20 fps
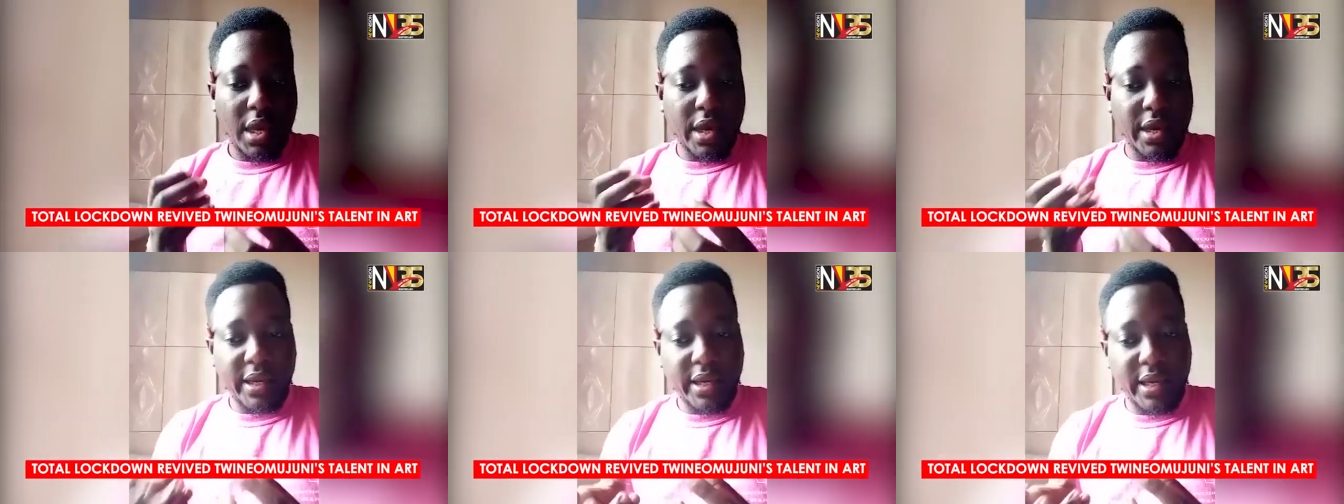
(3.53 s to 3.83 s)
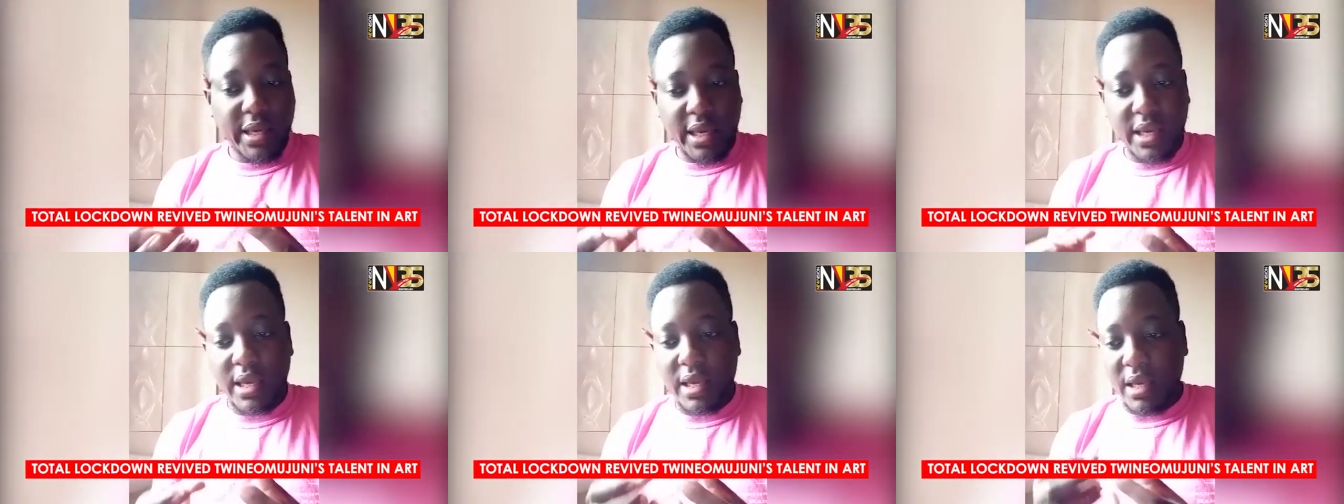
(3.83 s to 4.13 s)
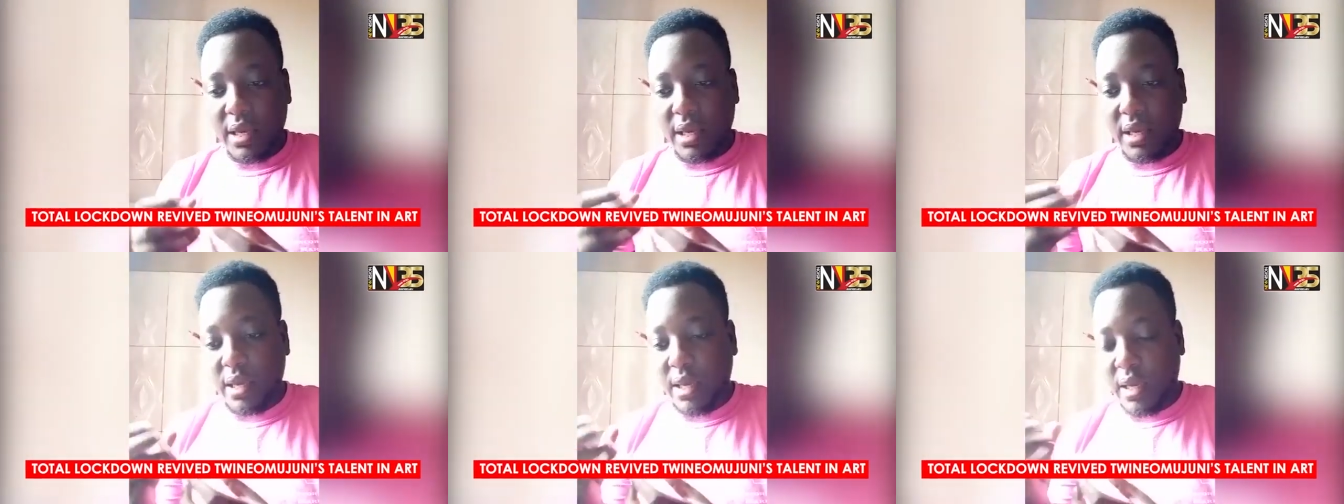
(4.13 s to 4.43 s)
aka
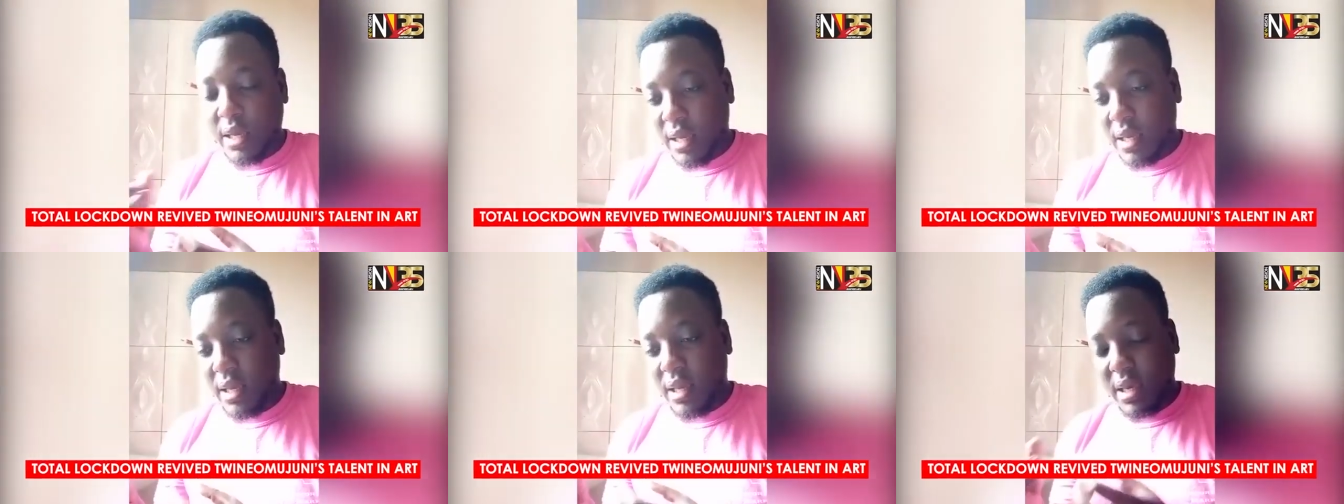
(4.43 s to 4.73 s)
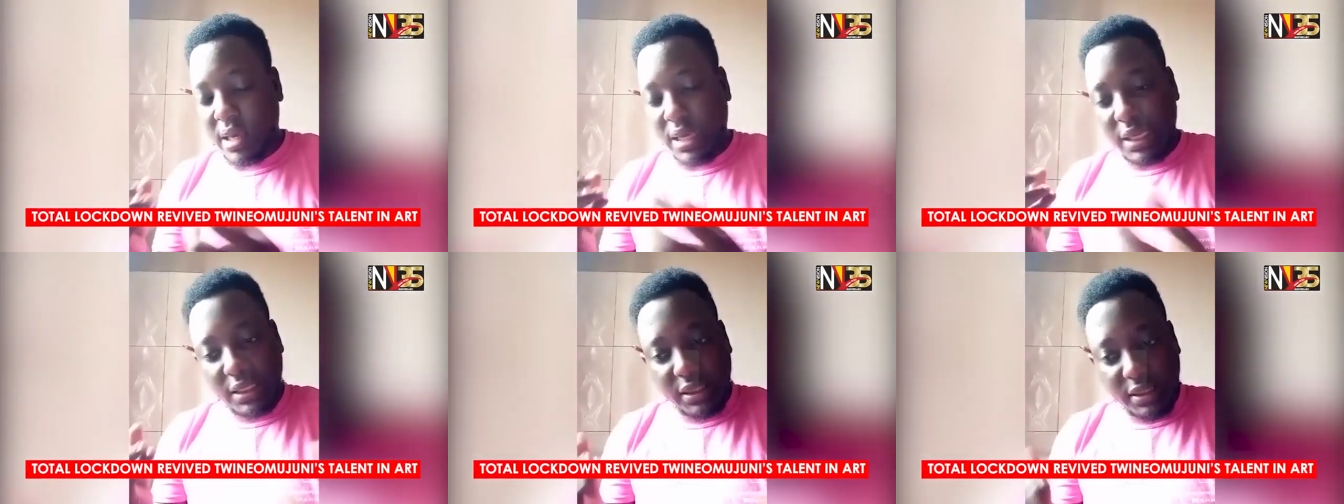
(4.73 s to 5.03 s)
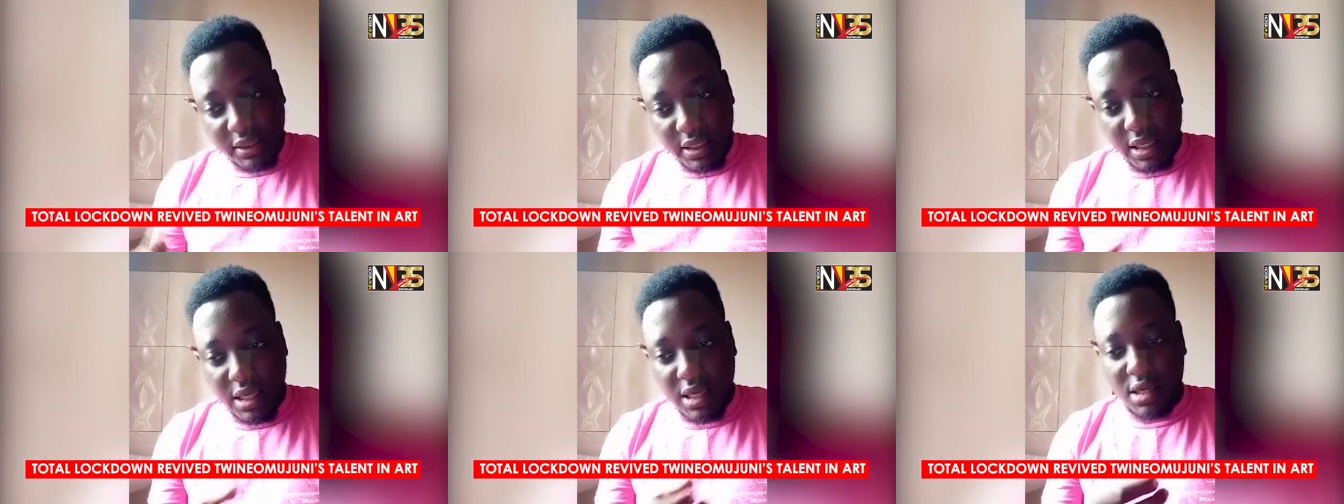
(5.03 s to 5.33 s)

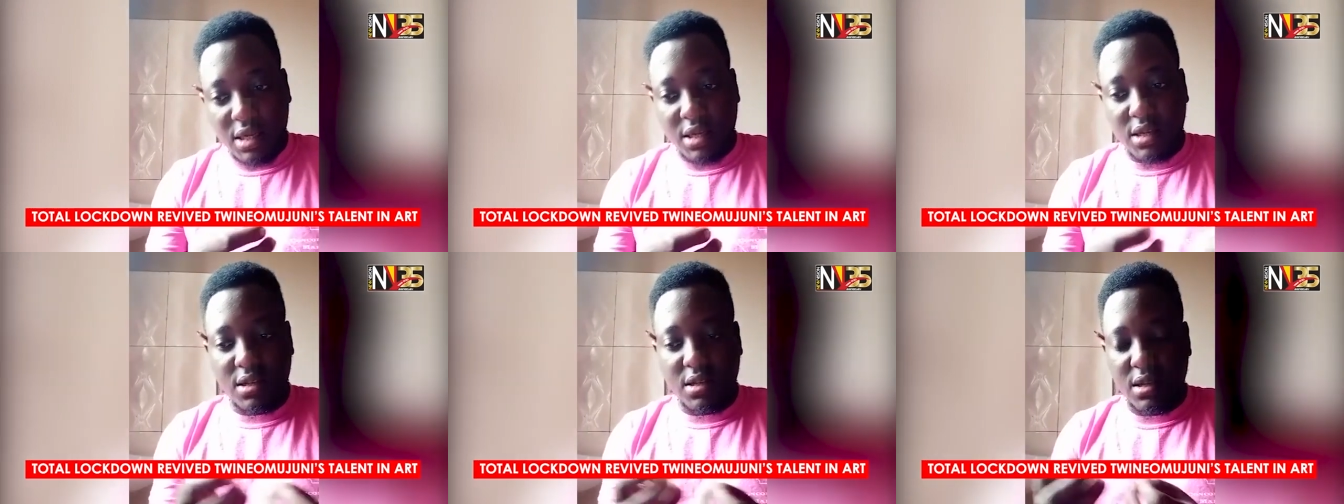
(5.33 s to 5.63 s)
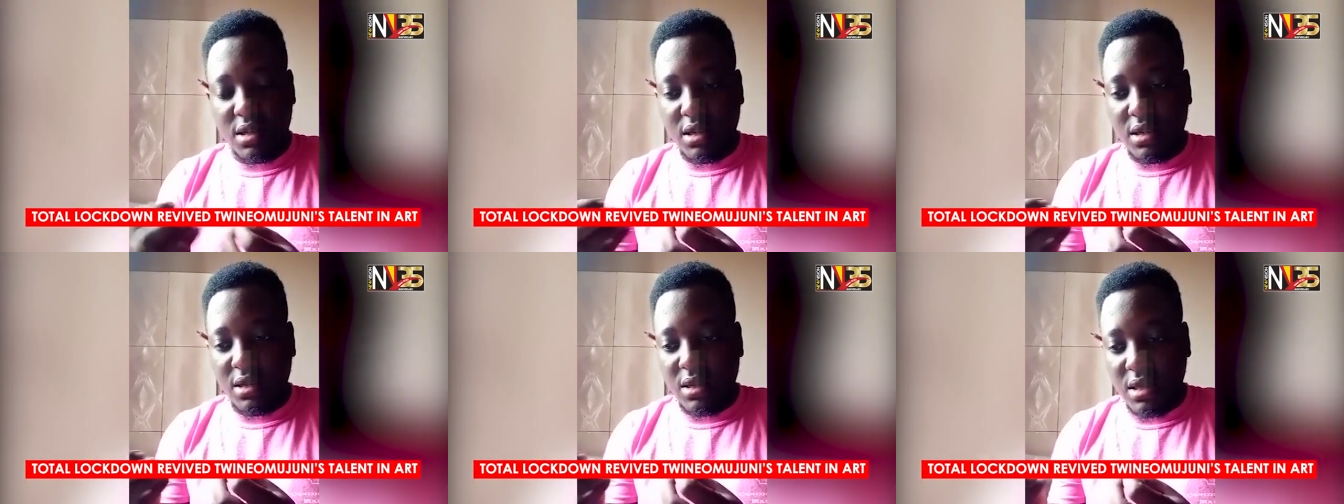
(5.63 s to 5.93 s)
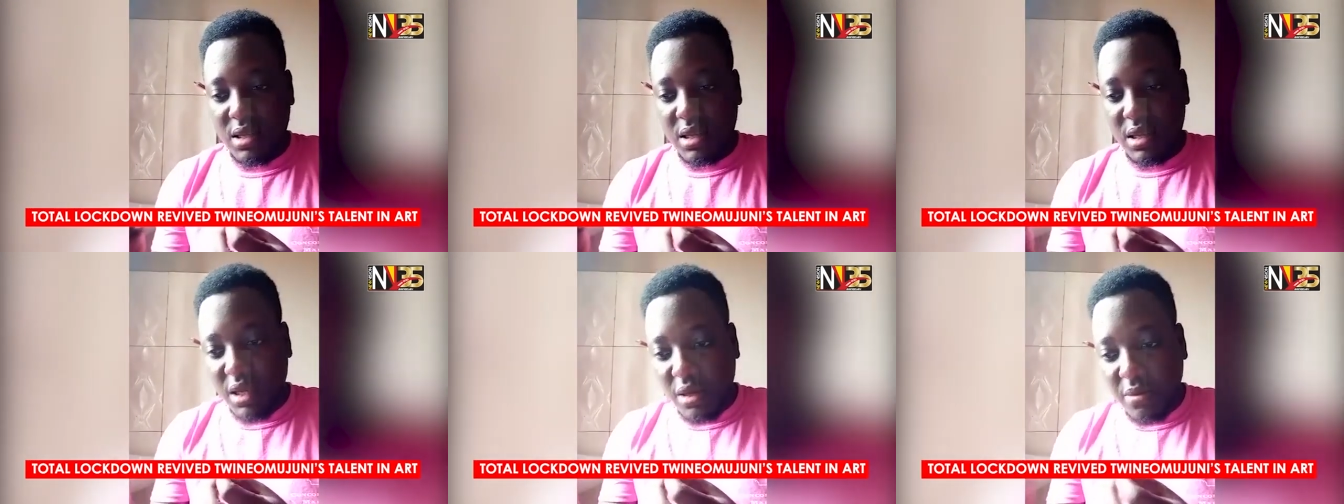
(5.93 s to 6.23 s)
Eddie Jack. The, eh,
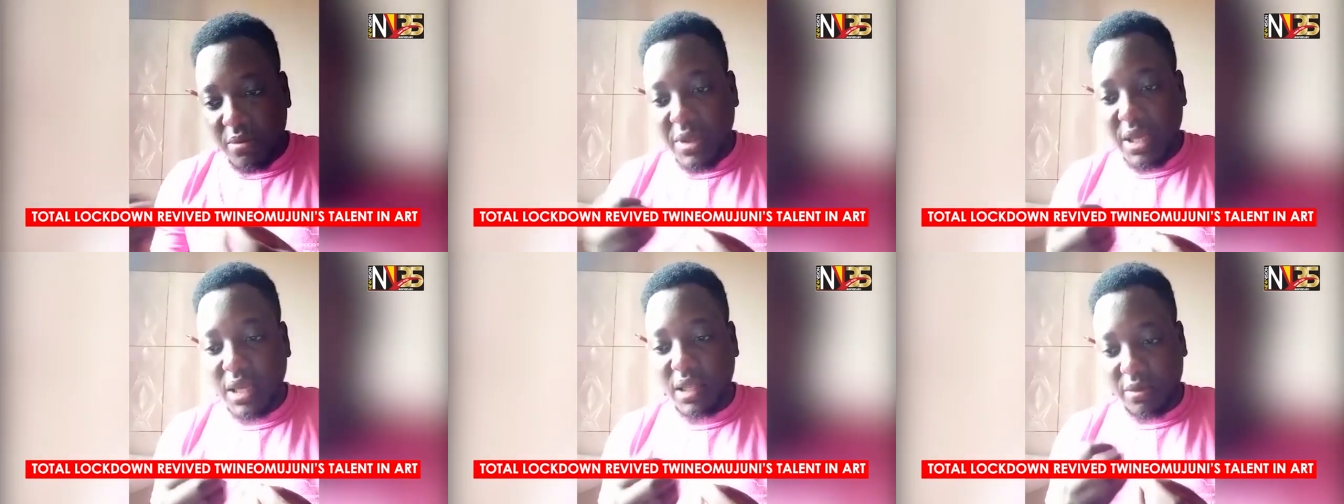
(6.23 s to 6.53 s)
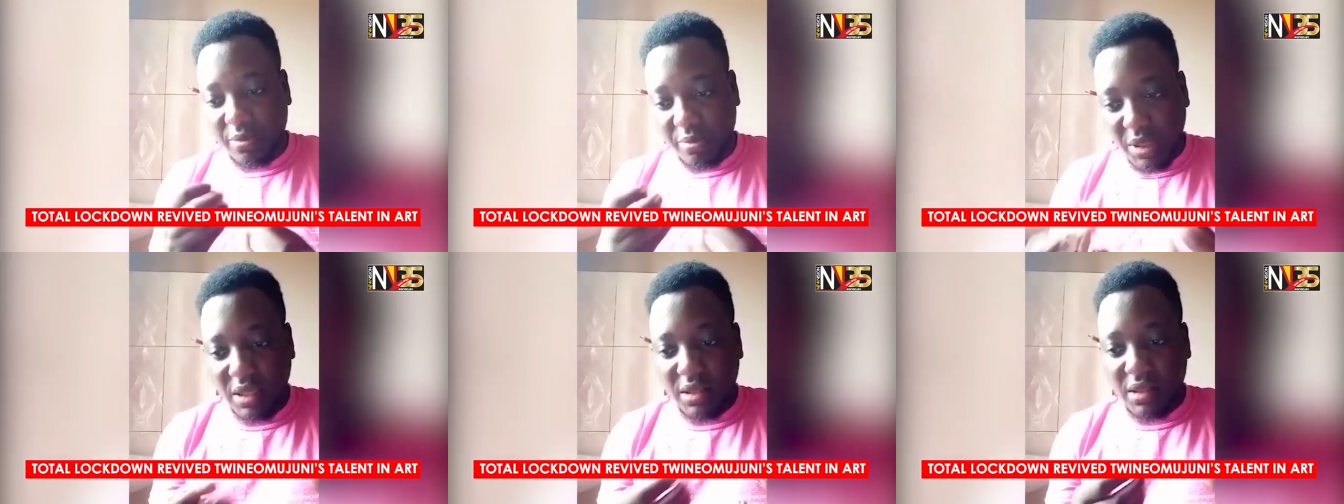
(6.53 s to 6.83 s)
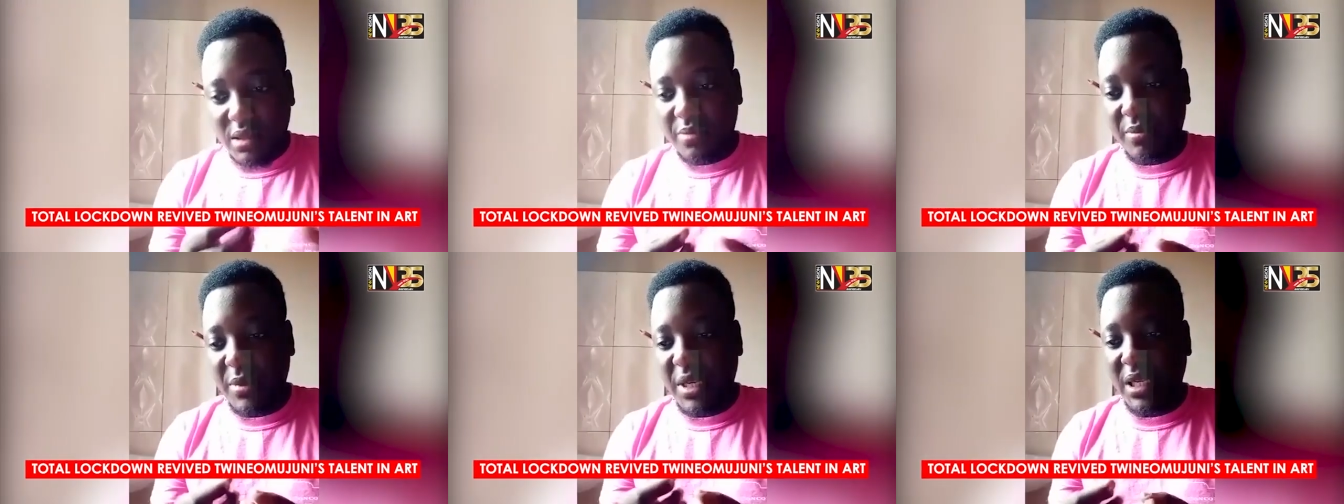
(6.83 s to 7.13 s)
the name that
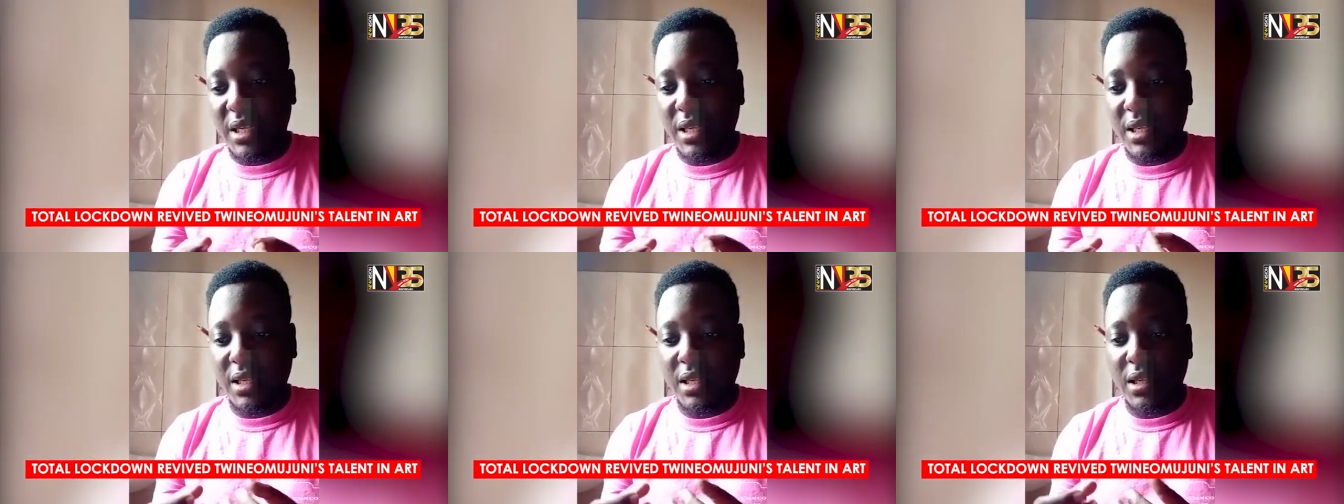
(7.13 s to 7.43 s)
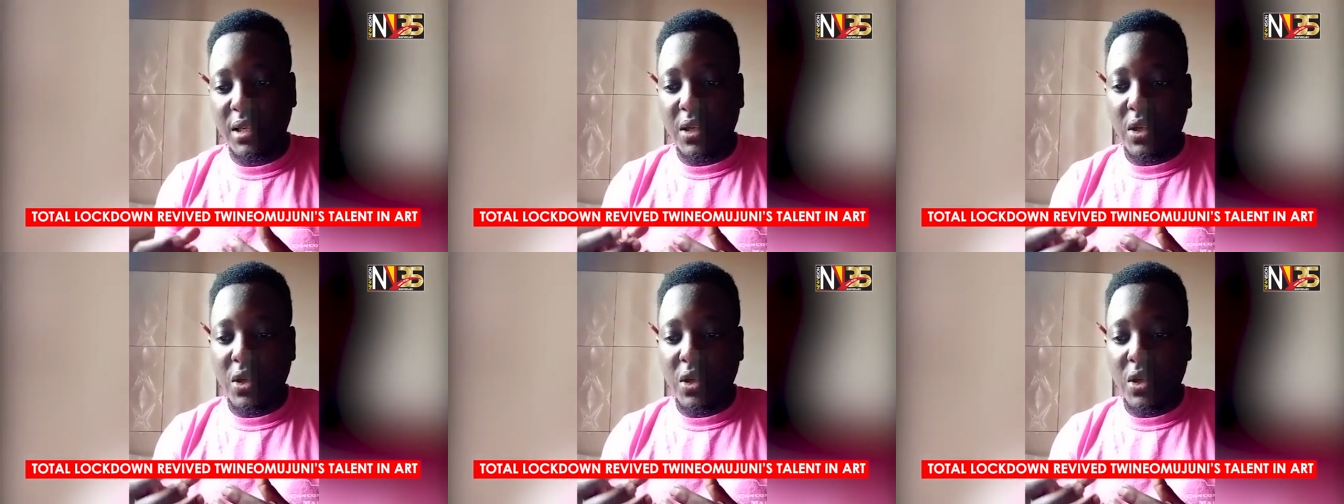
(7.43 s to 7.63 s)
makes money.